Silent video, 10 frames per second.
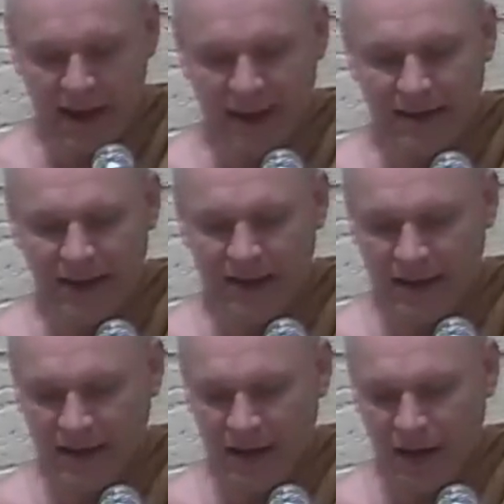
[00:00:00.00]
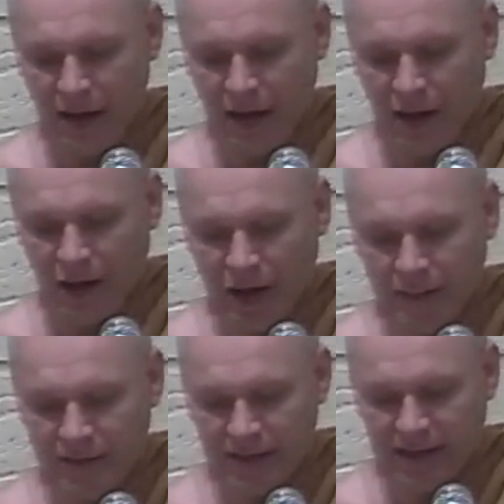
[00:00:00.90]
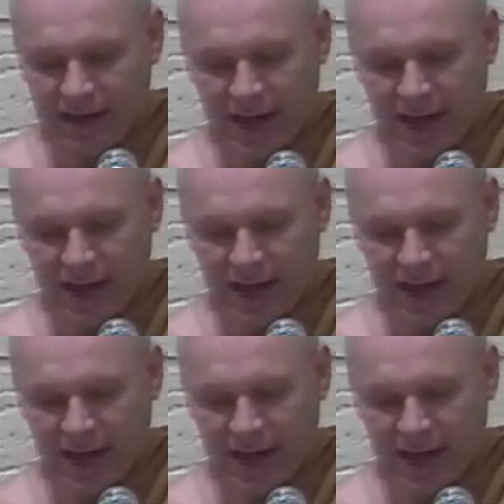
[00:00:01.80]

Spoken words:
And then comes, and